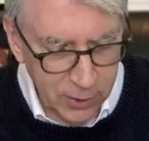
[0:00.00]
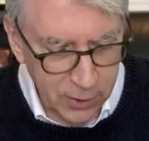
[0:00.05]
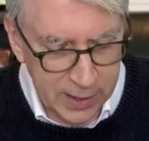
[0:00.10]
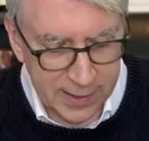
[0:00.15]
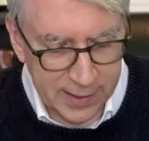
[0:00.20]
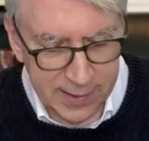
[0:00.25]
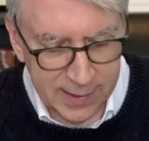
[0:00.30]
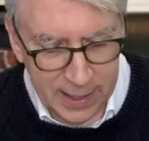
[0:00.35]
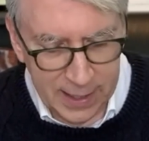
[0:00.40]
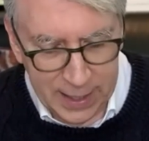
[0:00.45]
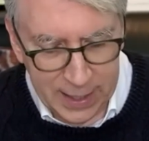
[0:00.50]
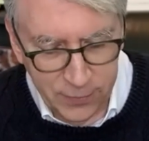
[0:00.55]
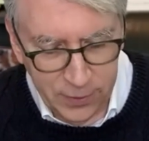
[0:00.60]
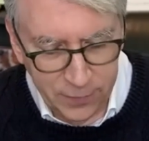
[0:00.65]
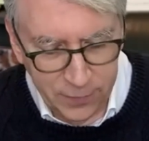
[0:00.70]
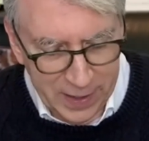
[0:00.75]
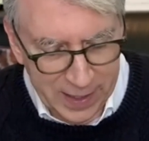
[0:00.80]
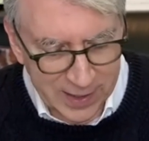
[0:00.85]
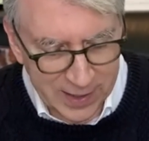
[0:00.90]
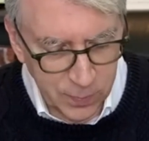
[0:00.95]
he's the head of
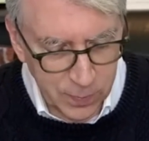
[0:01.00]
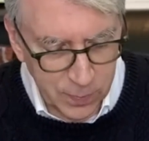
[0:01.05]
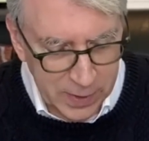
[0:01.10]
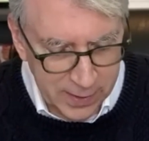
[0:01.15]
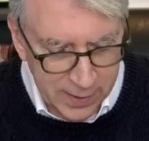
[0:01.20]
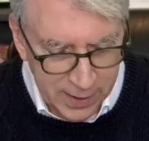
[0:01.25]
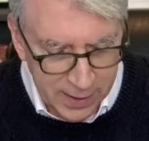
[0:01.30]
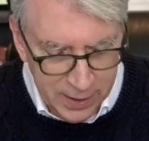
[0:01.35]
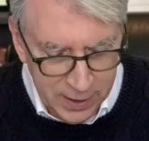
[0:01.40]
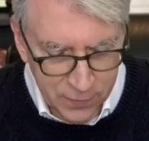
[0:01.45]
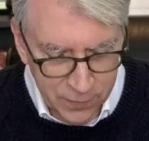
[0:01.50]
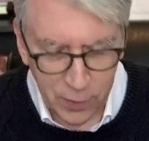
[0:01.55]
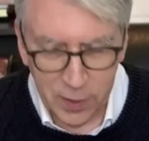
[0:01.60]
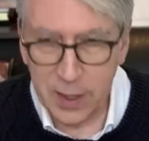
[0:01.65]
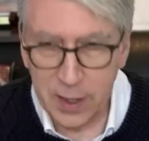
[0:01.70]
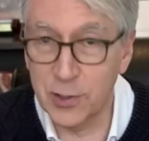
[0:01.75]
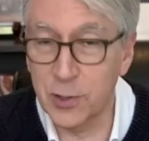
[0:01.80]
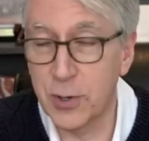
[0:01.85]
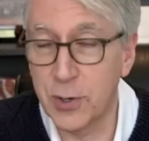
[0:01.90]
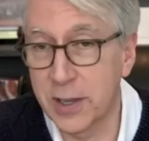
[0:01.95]
advancement for
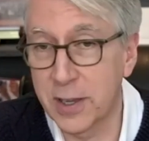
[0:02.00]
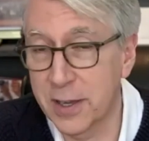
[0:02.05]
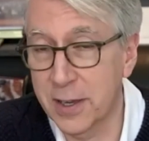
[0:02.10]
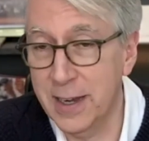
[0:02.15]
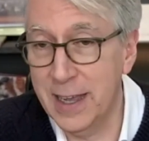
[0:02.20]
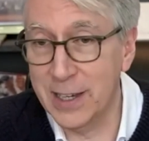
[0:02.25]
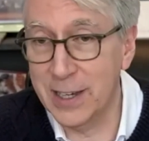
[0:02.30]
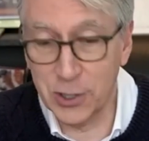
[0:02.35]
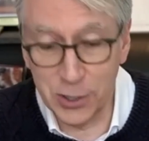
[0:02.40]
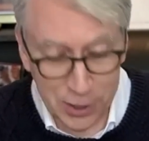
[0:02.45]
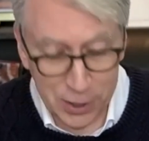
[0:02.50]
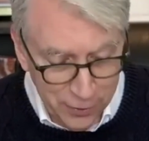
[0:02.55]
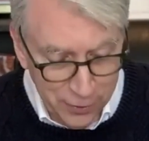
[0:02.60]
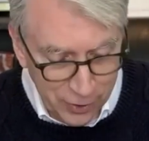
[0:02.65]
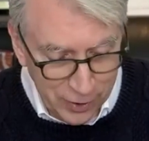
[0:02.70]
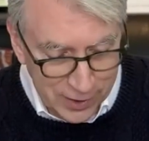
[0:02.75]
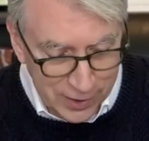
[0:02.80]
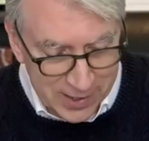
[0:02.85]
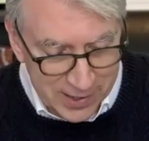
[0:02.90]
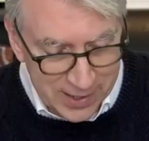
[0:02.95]
the Australian National
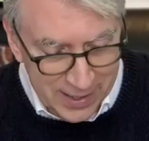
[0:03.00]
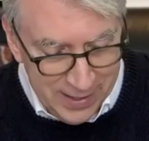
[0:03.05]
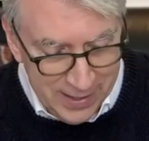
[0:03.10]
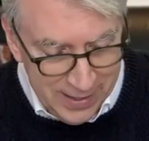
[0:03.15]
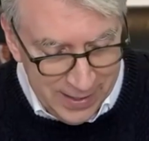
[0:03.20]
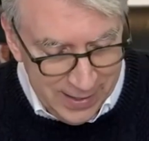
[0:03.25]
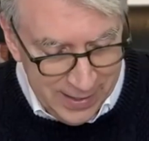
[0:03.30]
University.